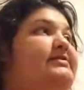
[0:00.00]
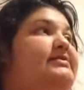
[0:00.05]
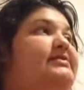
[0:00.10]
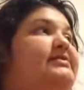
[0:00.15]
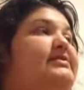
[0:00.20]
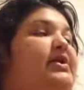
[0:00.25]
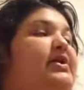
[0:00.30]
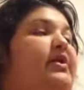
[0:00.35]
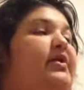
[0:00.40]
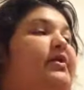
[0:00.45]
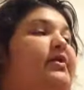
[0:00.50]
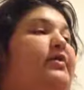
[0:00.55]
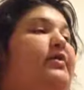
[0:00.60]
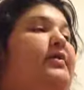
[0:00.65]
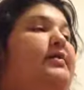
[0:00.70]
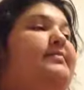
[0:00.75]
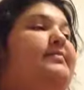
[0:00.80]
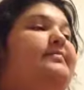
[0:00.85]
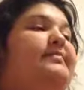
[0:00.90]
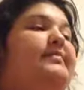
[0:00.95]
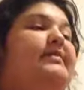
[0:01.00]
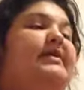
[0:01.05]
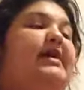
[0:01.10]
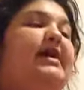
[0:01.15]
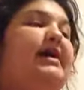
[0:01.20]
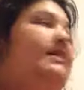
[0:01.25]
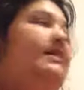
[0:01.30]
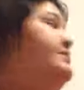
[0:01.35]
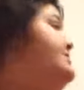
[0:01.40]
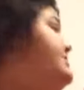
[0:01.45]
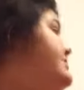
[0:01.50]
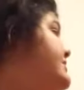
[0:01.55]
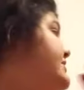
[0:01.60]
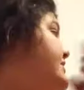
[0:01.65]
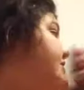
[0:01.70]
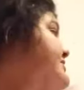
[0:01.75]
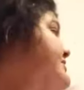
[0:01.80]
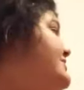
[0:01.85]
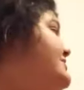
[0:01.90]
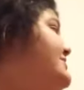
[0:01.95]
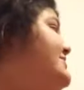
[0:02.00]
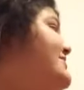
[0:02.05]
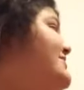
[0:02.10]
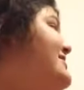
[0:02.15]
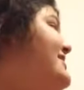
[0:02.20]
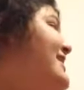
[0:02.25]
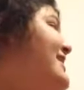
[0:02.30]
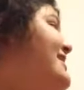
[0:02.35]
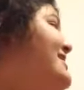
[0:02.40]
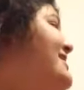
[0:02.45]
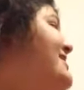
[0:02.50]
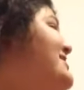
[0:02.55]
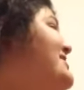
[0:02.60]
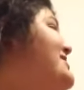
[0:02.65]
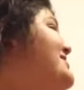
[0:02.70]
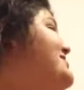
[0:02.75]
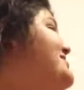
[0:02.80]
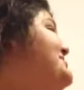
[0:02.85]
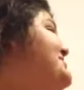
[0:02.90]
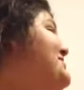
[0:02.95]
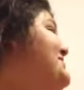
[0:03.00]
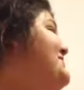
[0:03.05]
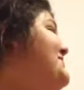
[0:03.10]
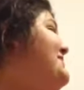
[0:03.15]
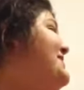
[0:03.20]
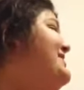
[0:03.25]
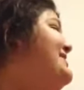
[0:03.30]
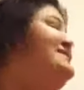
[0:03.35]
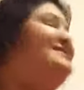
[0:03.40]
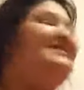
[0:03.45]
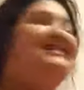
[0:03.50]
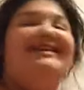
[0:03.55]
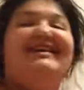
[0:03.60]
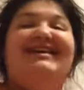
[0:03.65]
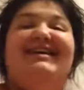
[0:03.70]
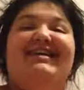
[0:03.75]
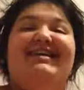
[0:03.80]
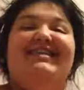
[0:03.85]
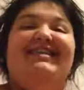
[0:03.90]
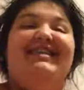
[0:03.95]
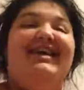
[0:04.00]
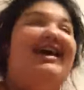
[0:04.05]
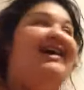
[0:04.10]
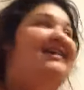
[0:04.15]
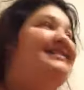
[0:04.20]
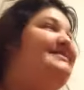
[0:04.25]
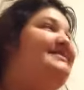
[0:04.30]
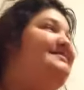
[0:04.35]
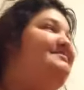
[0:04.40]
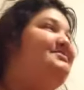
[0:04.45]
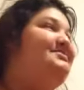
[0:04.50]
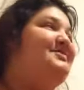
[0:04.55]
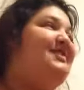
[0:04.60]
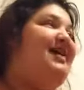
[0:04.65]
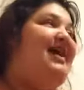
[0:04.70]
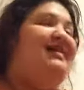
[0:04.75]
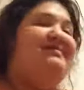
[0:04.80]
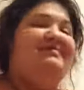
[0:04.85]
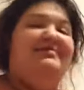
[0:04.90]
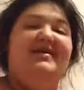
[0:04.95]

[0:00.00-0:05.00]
So, yeah, so that's what's going on. Don't forget to hit that subscribe